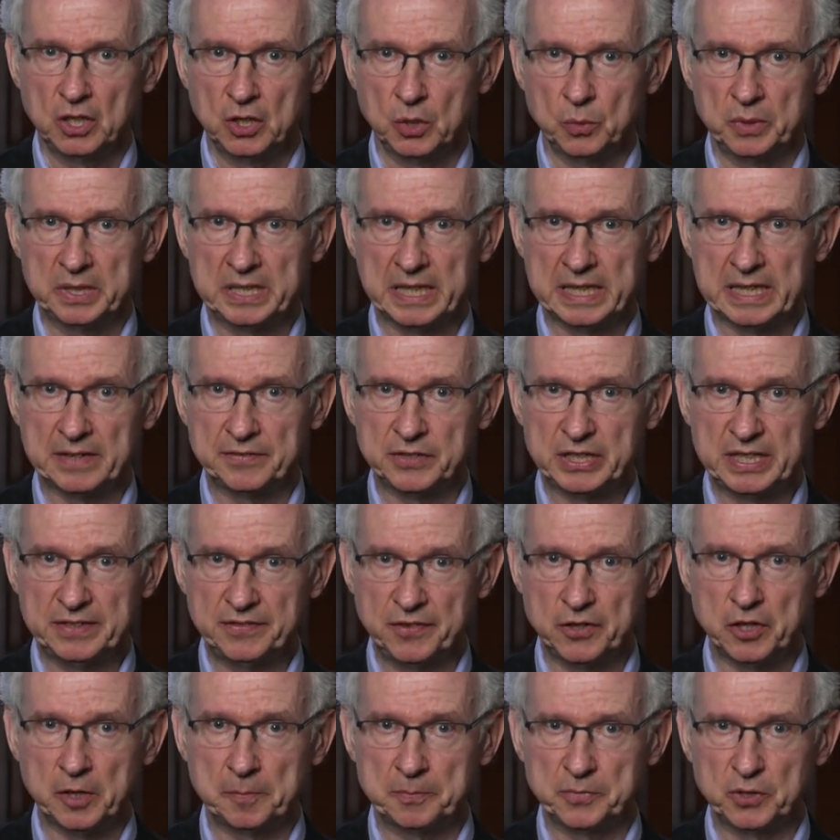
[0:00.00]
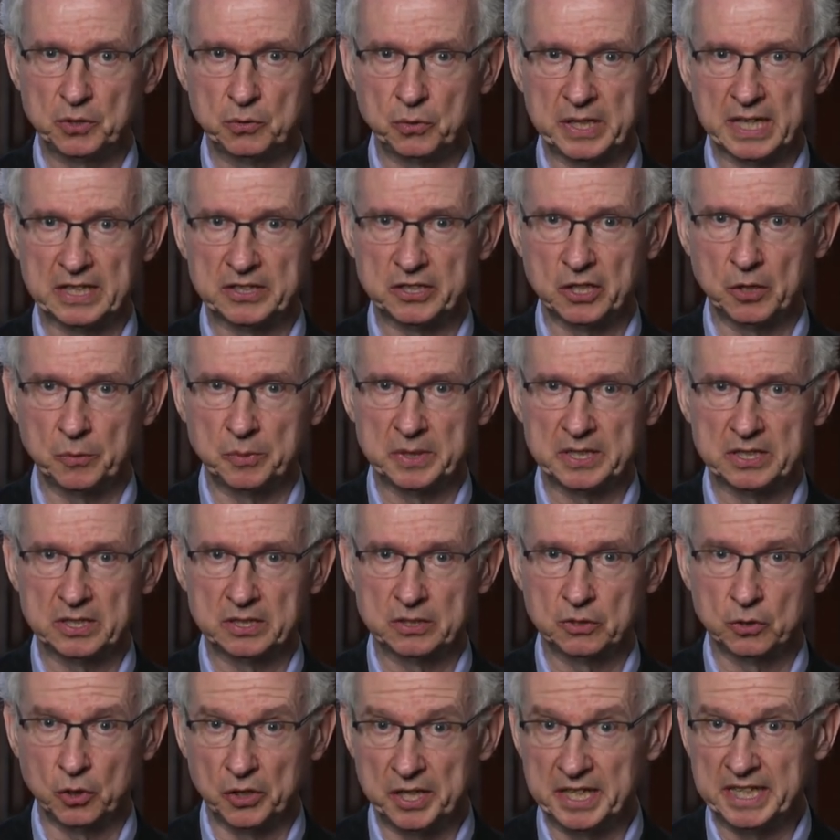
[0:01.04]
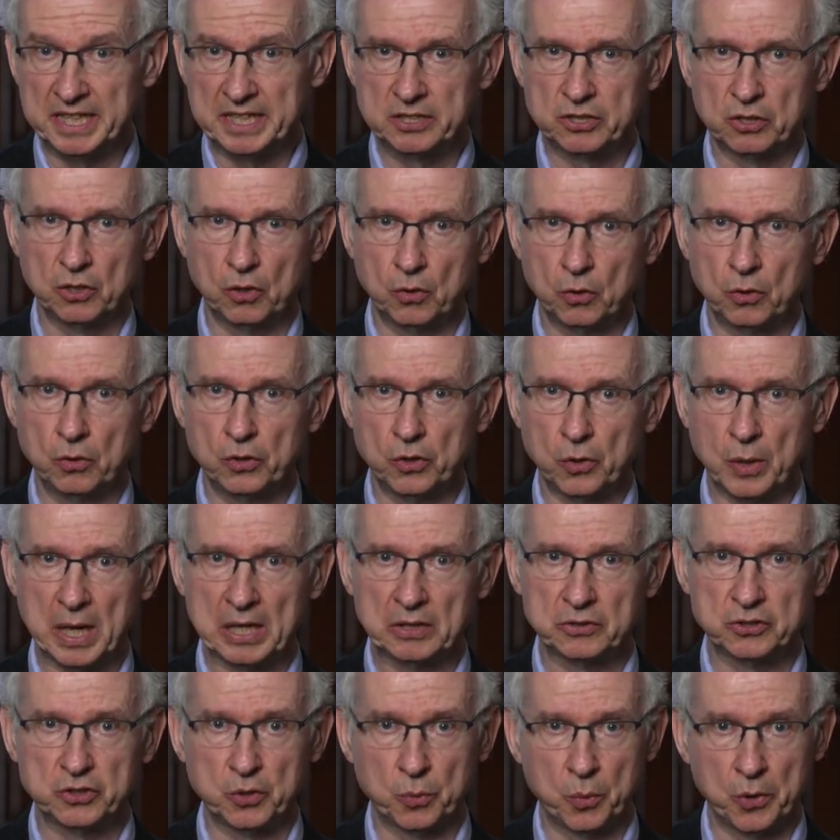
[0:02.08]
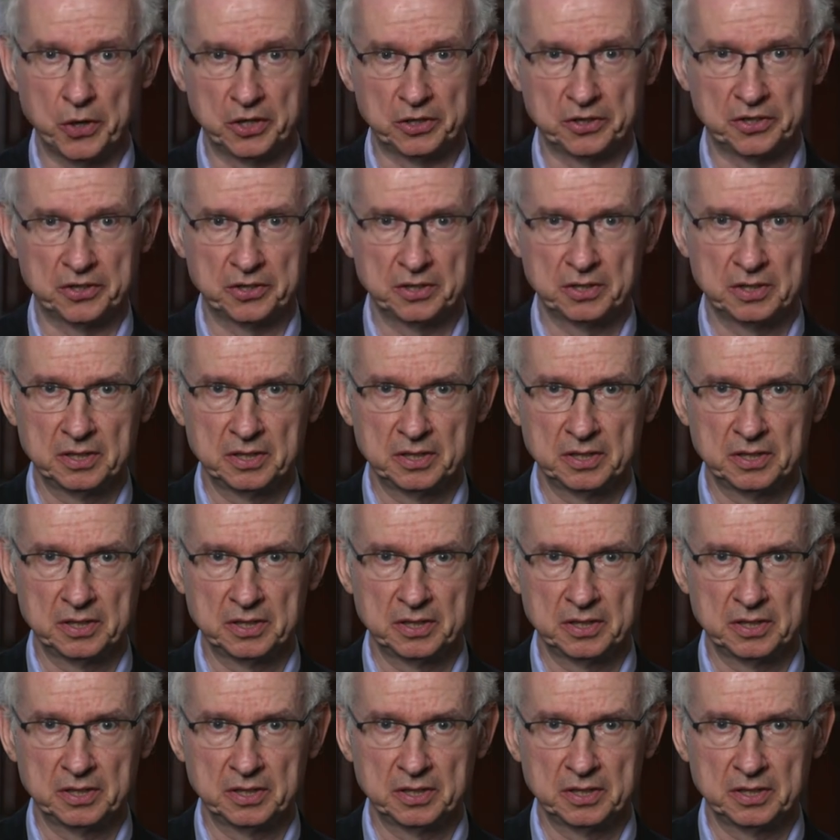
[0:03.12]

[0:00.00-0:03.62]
which I have developed together with colleagues all around the world.